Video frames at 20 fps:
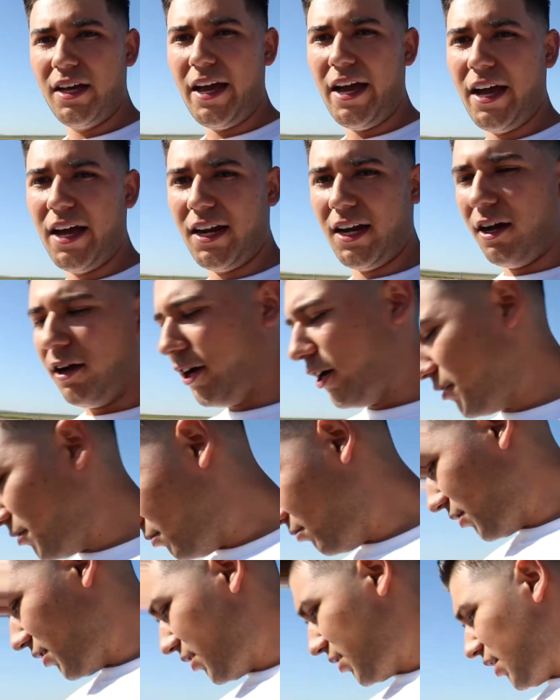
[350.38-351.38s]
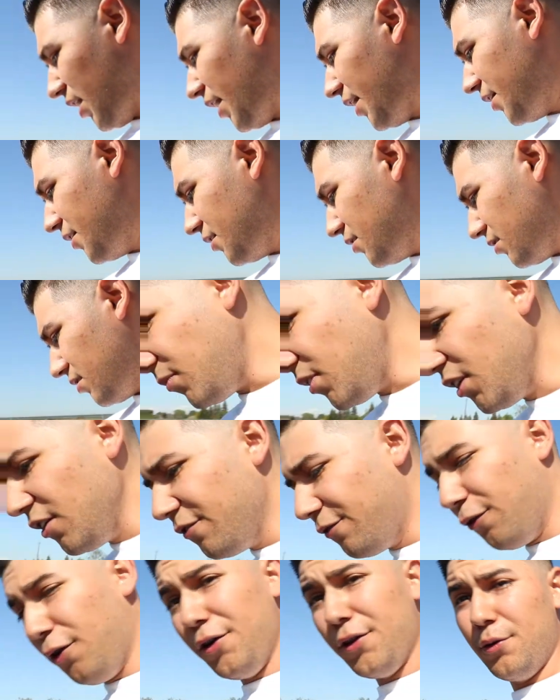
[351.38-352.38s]
and I also need tires
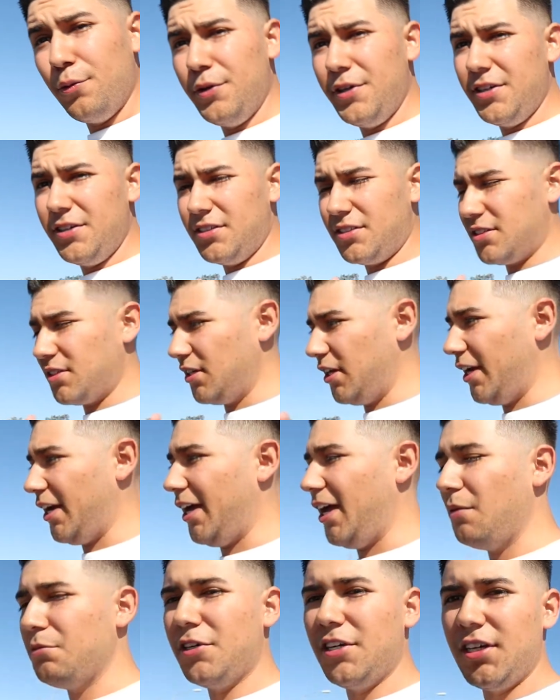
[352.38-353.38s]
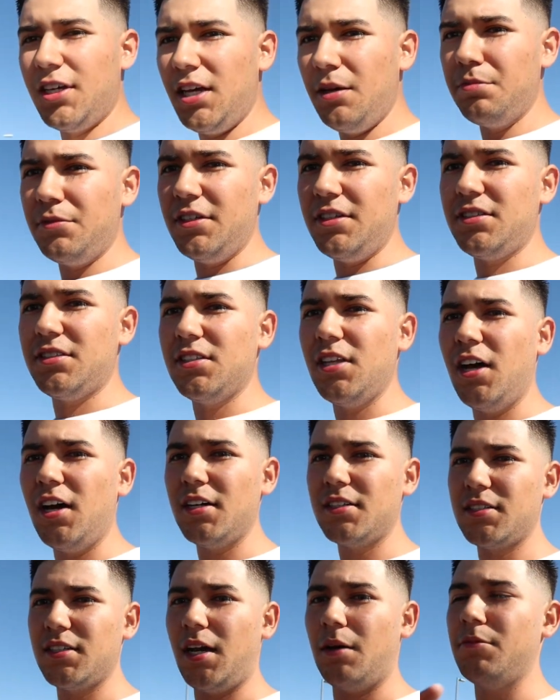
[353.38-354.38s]
for the wheels. And I am going to keep these
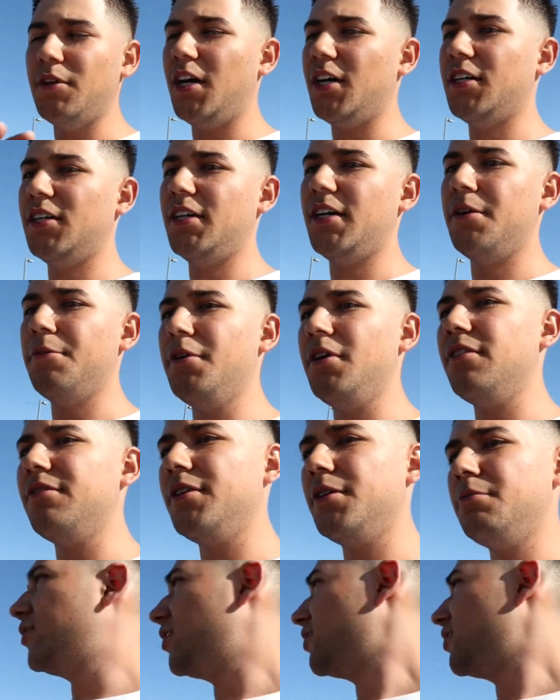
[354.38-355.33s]
stocks. I'm not going to get rid of them,